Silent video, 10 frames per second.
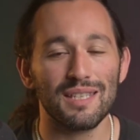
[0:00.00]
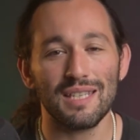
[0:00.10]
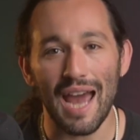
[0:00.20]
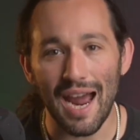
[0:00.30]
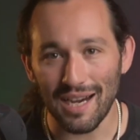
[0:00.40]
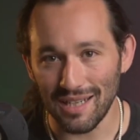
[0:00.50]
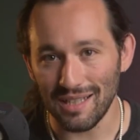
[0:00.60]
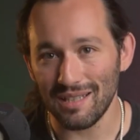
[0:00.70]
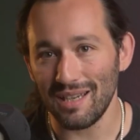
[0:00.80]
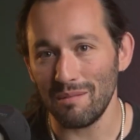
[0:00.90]

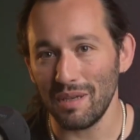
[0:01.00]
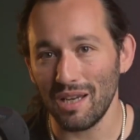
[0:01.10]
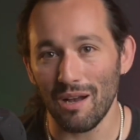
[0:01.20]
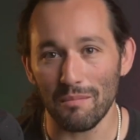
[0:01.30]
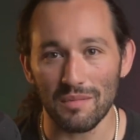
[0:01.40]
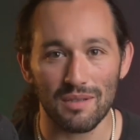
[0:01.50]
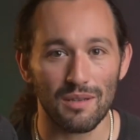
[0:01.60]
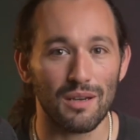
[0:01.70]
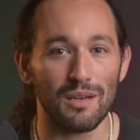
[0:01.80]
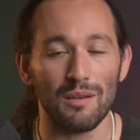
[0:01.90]
stagnant it becomes,
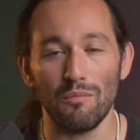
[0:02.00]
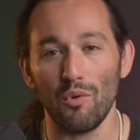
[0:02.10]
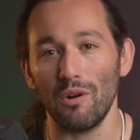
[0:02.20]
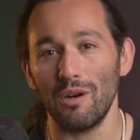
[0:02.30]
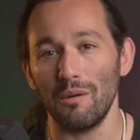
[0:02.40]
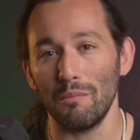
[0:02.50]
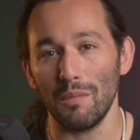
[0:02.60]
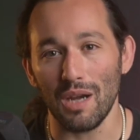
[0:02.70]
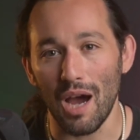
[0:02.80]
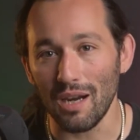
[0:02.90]
the more
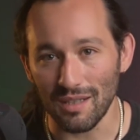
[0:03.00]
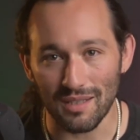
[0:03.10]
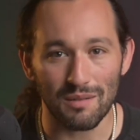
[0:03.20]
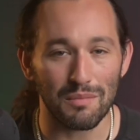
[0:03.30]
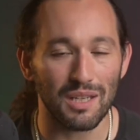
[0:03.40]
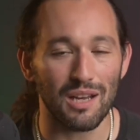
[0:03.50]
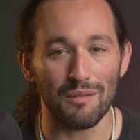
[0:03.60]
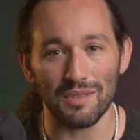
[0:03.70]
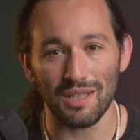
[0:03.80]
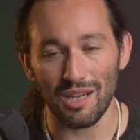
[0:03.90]
monotonous it
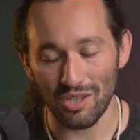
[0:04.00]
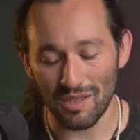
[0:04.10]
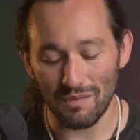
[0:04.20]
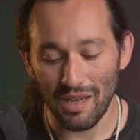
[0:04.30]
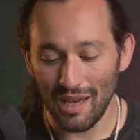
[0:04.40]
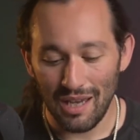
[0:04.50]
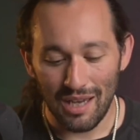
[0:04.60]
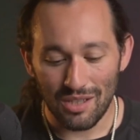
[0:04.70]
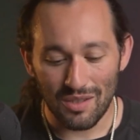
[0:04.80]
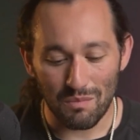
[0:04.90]
becomes, and it just
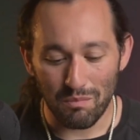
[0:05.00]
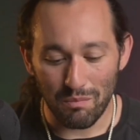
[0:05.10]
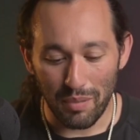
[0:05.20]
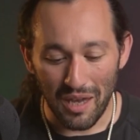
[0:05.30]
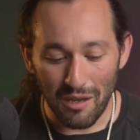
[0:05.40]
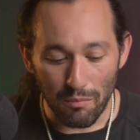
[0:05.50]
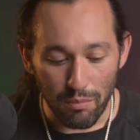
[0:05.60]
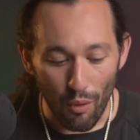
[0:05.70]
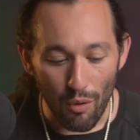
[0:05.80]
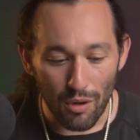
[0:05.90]
being
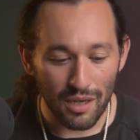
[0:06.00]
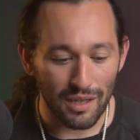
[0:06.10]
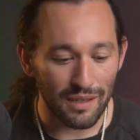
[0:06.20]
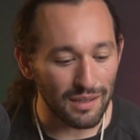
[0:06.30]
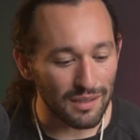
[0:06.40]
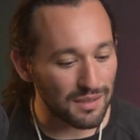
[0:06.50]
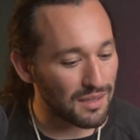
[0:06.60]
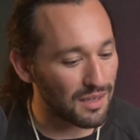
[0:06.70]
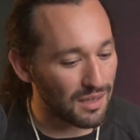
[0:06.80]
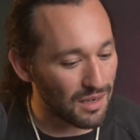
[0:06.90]
bored is
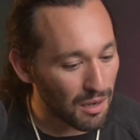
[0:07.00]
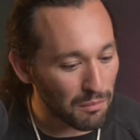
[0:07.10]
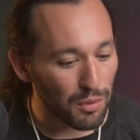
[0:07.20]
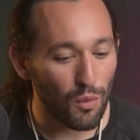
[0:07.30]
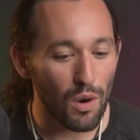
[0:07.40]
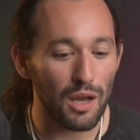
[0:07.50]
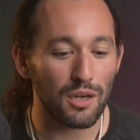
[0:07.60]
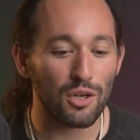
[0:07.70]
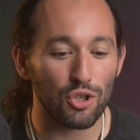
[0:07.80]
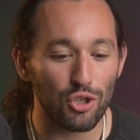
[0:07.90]
the number
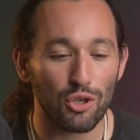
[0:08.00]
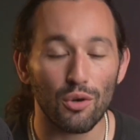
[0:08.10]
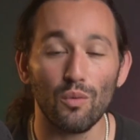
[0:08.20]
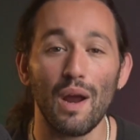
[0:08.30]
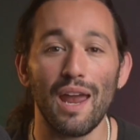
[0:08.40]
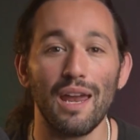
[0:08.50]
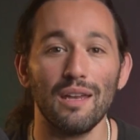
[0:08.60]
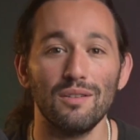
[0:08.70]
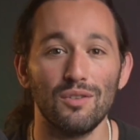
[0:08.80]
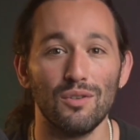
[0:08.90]
one sure
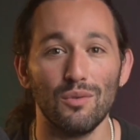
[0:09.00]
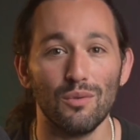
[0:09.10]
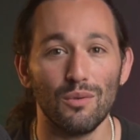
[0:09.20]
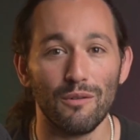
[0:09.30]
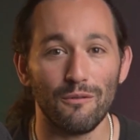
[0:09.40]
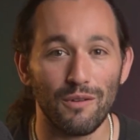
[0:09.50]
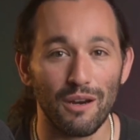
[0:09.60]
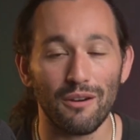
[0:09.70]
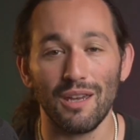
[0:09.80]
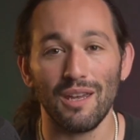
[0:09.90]
way to
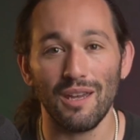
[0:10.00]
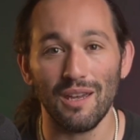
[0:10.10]
very